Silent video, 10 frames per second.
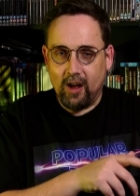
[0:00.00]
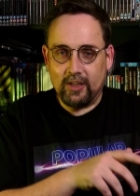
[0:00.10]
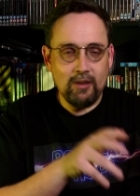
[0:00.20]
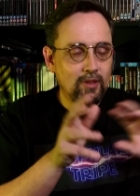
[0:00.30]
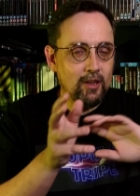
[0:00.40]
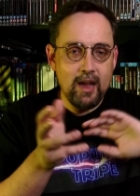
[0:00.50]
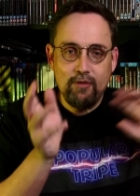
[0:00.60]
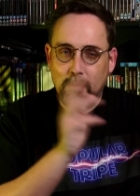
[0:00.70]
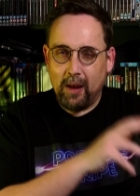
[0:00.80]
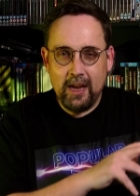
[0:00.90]
I don't think I
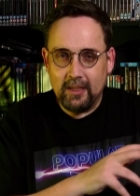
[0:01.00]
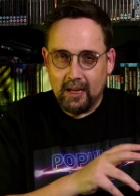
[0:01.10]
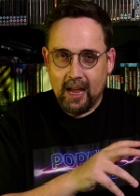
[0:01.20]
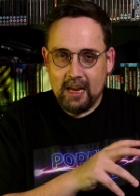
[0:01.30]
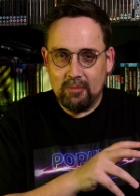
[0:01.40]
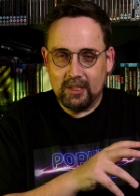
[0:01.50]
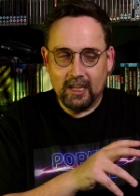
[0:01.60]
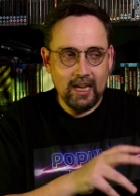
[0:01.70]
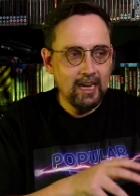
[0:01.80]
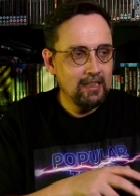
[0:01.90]
ever played the game as a
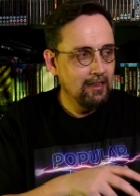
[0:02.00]
kid